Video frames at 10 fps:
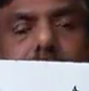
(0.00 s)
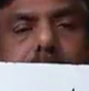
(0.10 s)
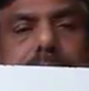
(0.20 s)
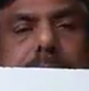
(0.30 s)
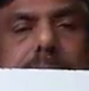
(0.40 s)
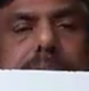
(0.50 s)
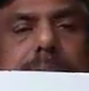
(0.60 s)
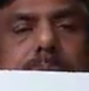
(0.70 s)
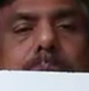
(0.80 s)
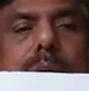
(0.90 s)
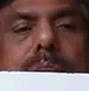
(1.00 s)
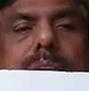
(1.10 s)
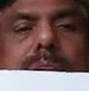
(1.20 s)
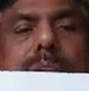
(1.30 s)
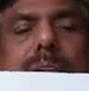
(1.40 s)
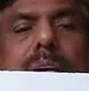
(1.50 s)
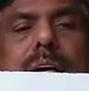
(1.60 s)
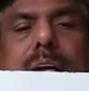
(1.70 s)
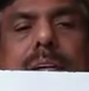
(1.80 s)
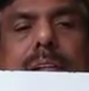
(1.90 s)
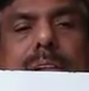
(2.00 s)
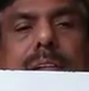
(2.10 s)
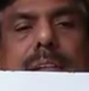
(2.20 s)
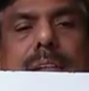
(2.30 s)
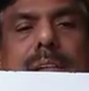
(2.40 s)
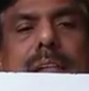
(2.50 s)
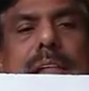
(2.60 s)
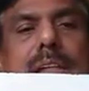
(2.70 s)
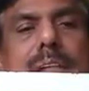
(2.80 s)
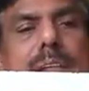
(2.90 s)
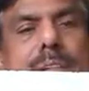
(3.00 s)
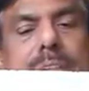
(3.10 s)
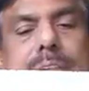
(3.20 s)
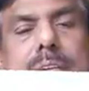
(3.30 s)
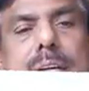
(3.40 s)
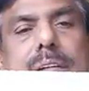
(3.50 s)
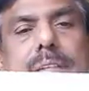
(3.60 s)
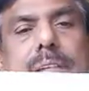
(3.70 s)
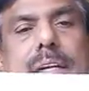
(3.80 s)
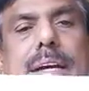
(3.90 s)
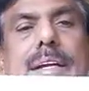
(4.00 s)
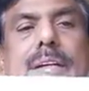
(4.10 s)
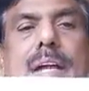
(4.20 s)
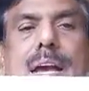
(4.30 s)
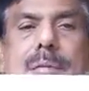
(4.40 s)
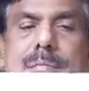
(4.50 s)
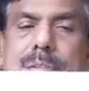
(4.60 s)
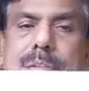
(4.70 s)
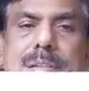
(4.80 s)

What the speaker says: In this case, the body is changing its direction 8 times,